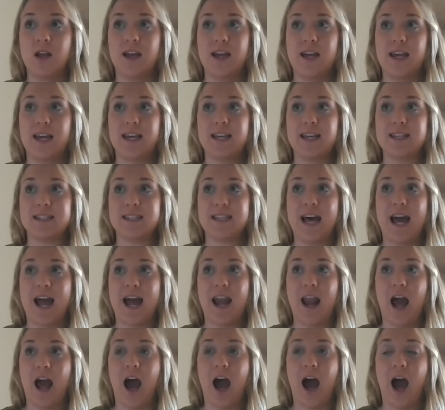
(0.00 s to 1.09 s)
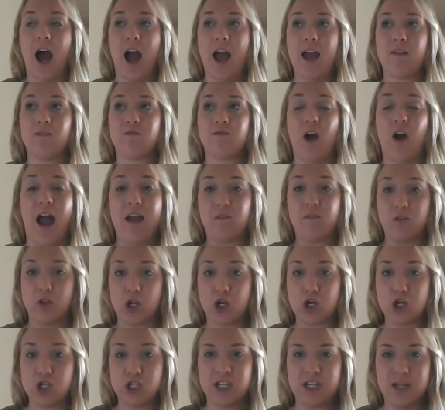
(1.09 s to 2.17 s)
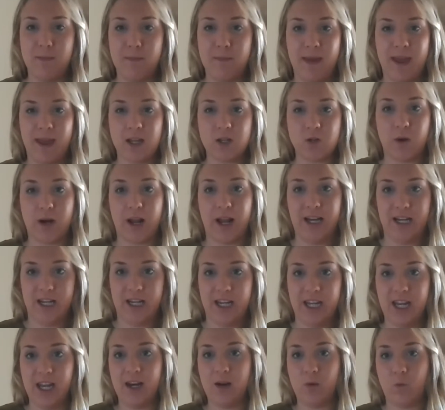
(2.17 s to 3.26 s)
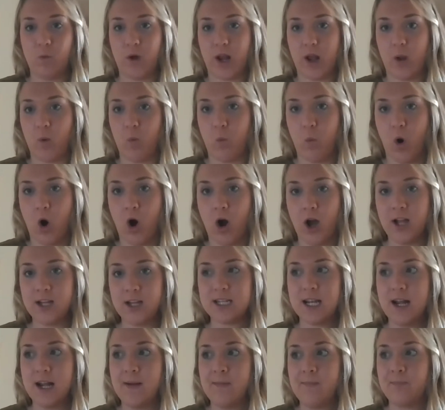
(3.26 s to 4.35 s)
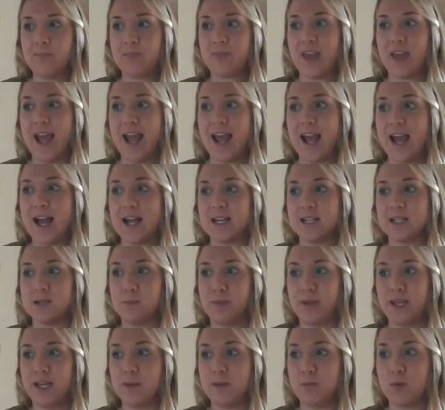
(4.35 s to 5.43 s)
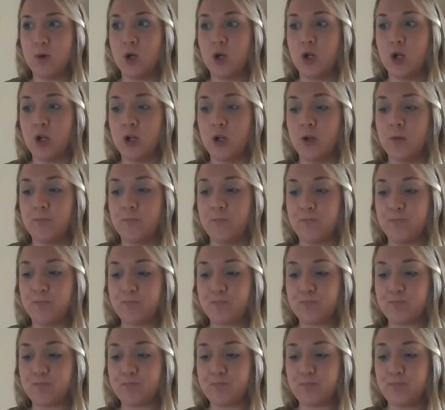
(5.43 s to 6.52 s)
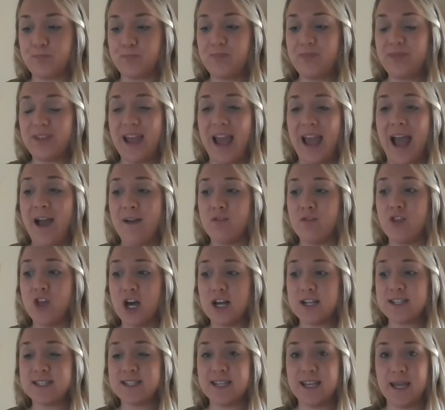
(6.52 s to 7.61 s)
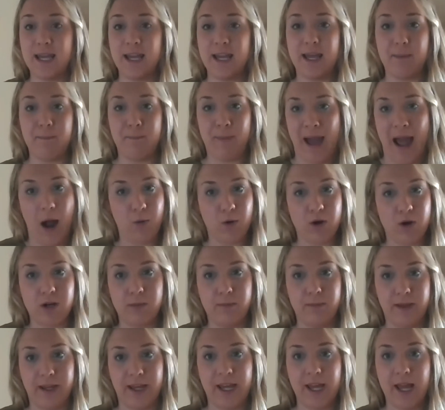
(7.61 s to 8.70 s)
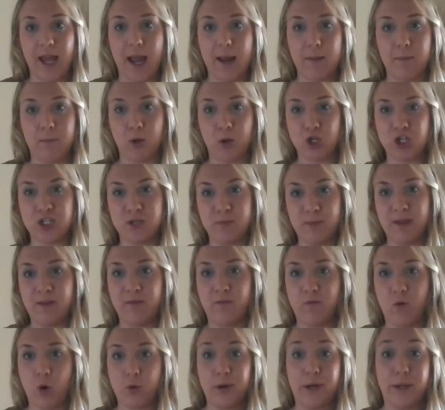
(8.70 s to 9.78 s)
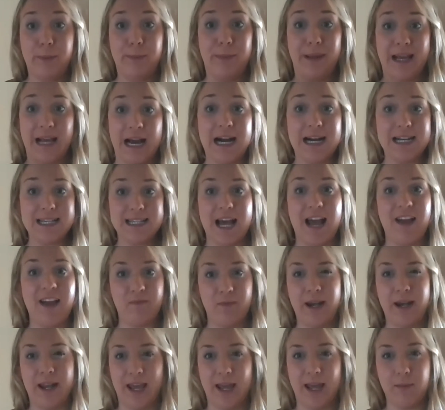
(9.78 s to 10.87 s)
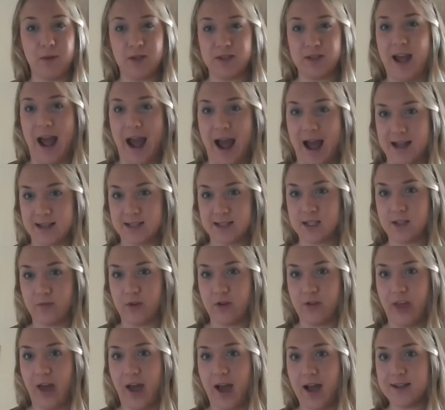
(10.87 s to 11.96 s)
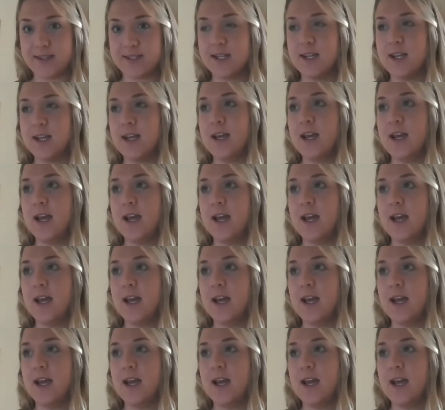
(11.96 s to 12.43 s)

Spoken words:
is that I've learned to demand what I need and what I want, and people have thus empowered me and pushed me forward because I've been able to ask for that.